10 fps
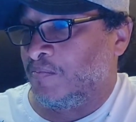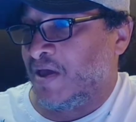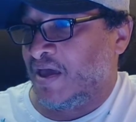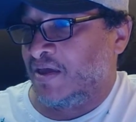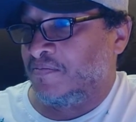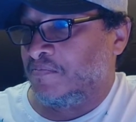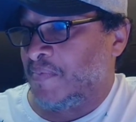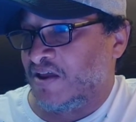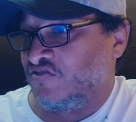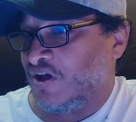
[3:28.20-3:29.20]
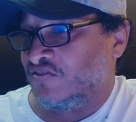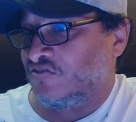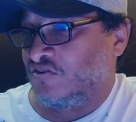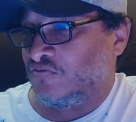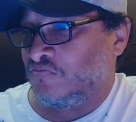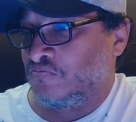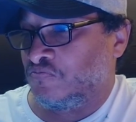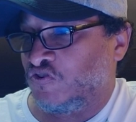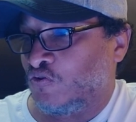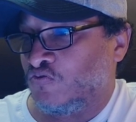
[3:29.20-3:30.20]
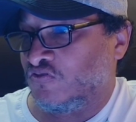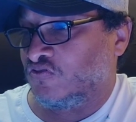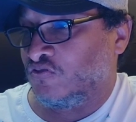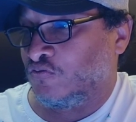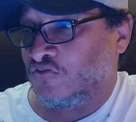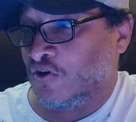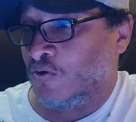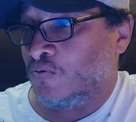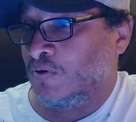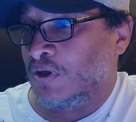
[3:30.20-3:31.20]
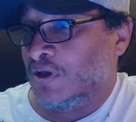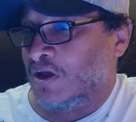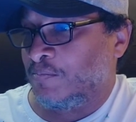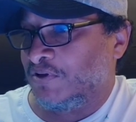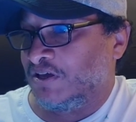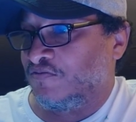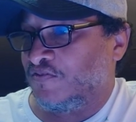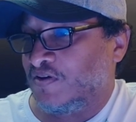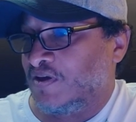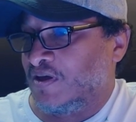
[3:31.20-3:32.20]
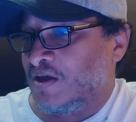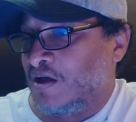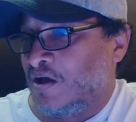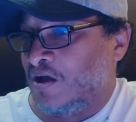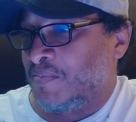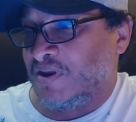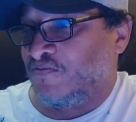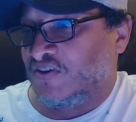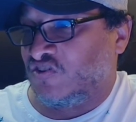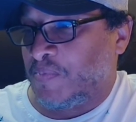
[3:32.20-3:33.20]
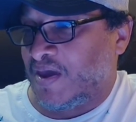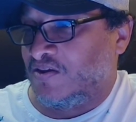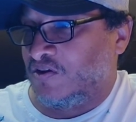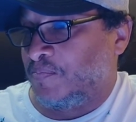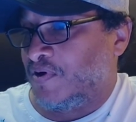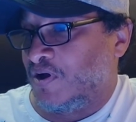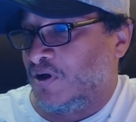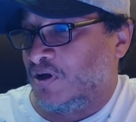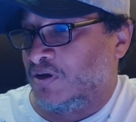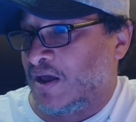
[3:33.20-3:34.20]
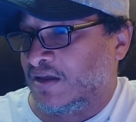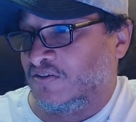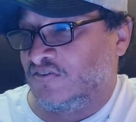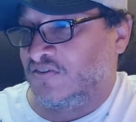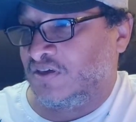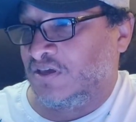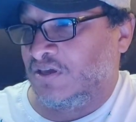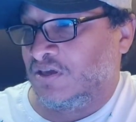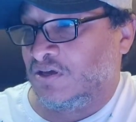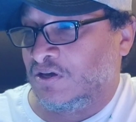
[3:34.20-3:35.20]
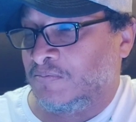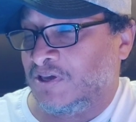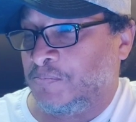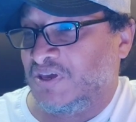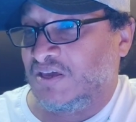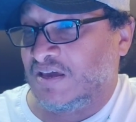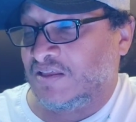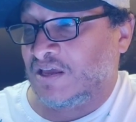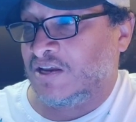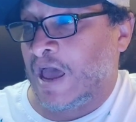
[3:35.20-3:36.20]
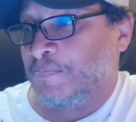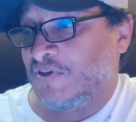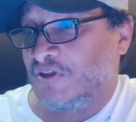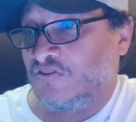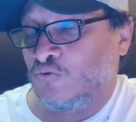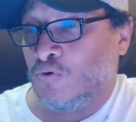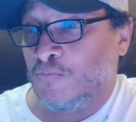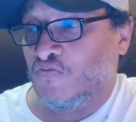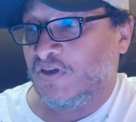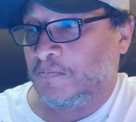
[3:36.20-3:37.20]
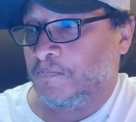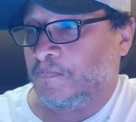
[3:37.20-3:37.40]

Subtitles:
had Matt Johnson chosen to do so, I believe. And if expanded upon, I could see it being adapted into a movie.